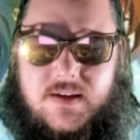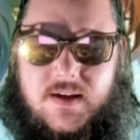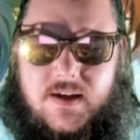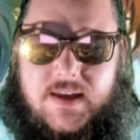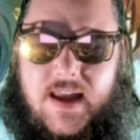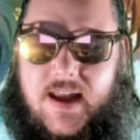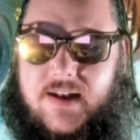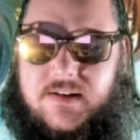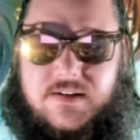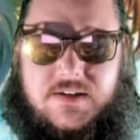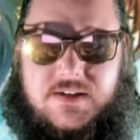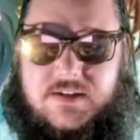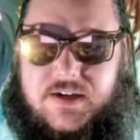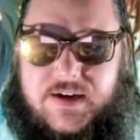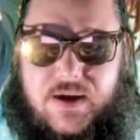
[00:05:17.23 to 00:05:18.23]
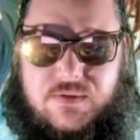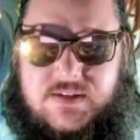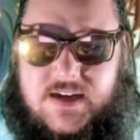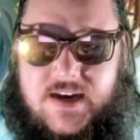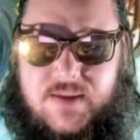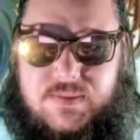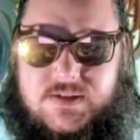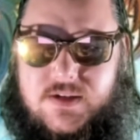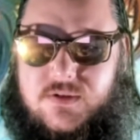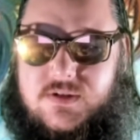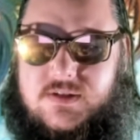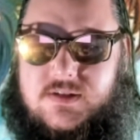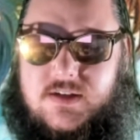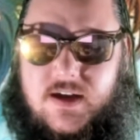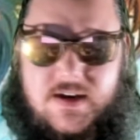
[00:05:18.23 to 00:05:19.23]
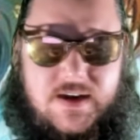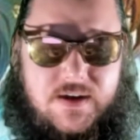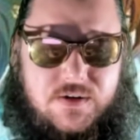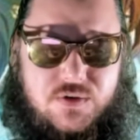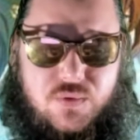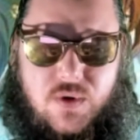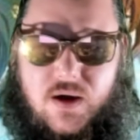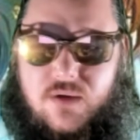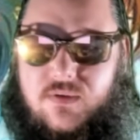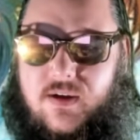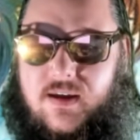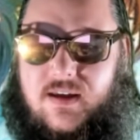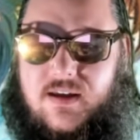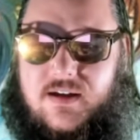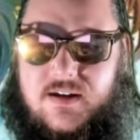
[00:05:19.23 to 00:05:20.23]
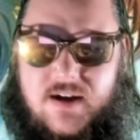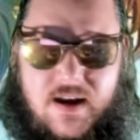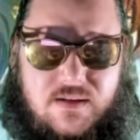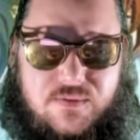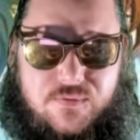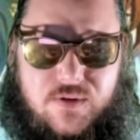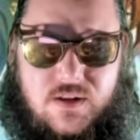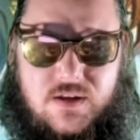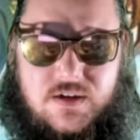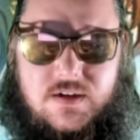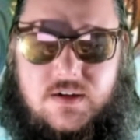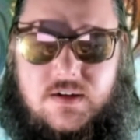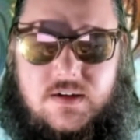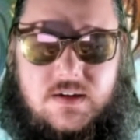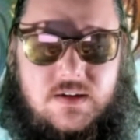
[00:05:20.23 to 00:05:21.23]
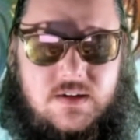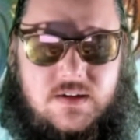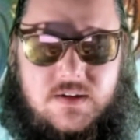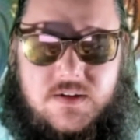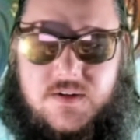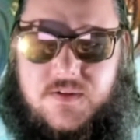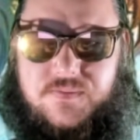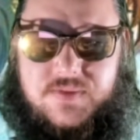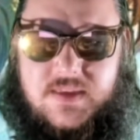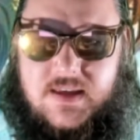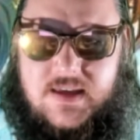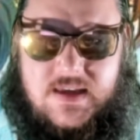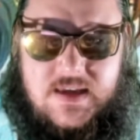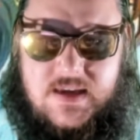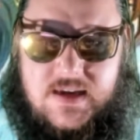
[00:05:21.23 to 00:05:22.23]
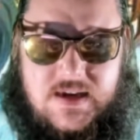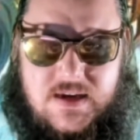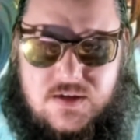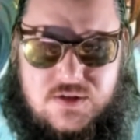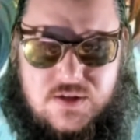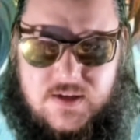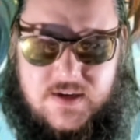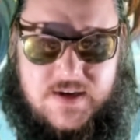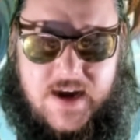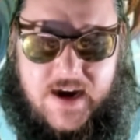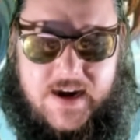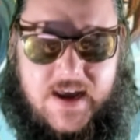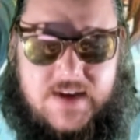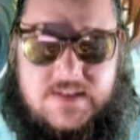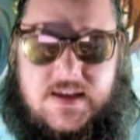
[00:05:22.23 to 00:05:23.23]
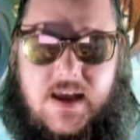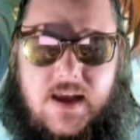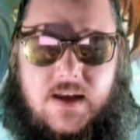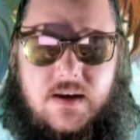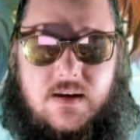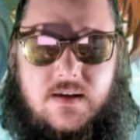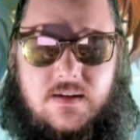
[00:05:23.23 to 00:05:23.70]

Again, cut out 10 episodes, cut it down to 12, cut out the filler. Easily a 9 out of 10.